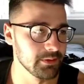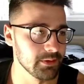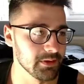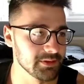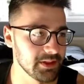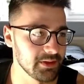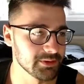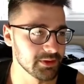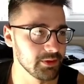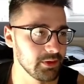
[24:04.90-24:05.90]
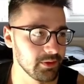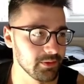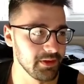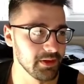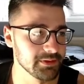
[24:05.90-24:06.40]
I said I was going to do a longer
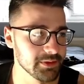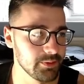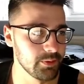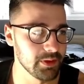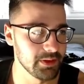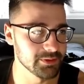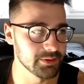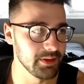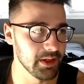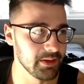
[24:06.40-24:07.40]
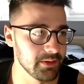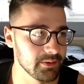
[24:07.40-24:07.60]
video, so what else can we add?